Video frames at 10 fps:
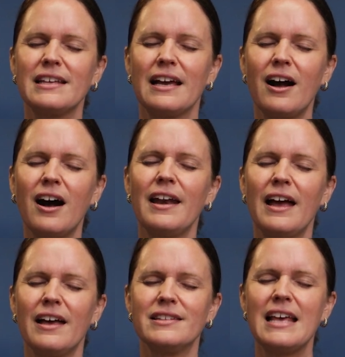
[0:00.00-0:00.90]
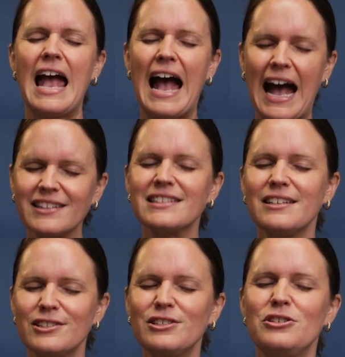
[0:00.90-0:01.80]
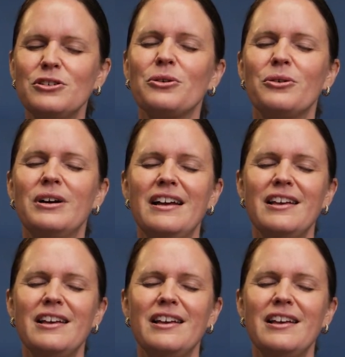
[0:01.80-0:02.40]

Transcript: that God has asked us to do